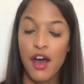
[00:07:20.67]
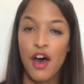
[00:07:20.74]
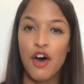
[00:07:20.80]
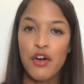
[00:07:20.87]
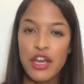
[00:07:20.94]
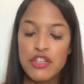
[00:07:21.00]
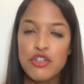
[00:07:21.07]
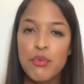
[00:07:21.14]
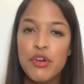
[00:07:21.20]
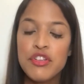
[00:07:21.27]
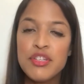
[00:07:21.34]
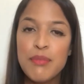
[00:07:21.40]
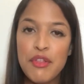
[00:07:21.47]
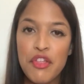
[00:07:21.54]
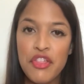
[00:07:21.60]
Okay, so what are
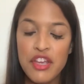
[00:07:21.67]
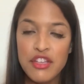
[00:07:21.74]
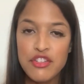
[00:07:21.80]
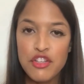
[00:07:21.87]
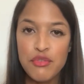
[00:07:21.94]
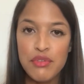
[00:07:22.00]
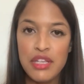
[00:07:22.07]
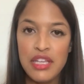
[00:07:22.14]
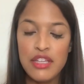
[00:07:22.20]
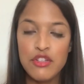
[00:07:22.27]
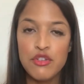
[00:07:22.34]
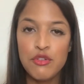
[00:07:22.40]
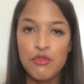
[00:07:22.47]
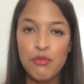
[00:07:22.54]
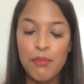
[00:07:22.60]
some other things that you need
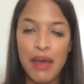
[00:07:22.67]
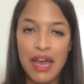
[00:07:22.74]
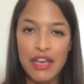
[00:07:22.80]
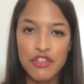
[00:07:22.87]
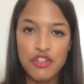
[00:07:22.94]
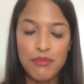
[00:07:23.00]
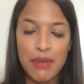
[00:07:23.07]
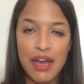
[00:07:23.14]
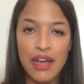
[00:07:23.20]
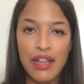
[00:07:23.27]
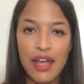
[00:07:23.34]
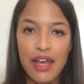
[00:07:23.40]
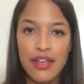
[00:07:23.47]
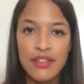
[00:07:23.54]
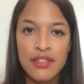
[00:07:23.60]
to pass your mock
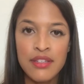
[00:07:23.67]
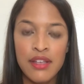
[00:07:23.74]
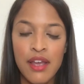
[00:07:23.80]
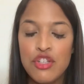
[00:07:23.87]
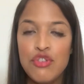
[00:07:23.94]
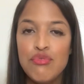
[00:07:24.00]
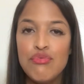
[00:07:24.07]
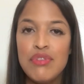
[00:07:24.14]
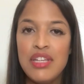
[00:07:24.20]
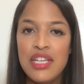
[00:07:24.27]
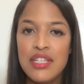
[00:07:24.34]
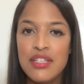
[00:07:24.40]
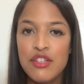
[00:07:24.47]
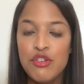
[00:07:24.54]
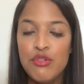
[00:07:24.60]
class? You
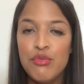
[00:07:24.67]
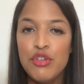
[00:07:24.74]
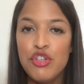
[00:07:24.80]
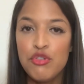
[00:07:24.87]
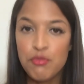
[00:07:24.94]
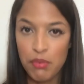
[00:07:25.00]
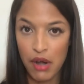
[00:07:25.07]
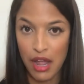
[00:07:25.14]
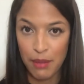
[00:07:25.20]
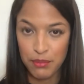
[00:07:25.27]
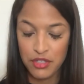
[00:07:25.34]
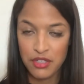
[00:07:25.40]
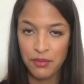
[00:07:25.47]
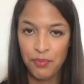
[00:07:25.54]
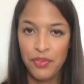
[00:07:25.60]
need to use
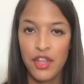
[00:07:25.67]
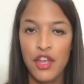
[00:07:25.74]
props.